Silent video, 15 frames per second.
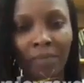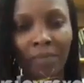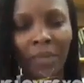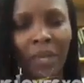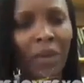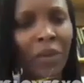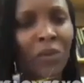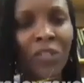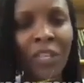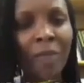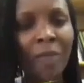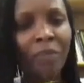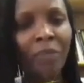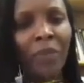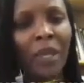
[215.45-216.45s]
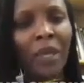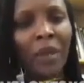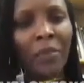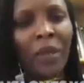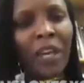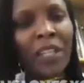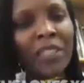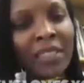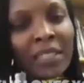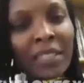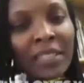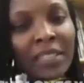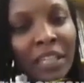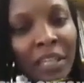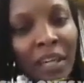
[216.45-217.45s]
You see, because this is a
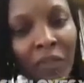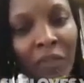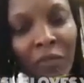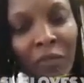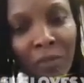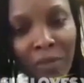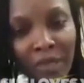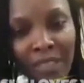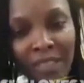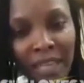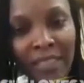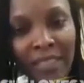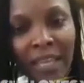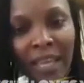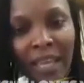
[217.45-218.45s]
government, yes,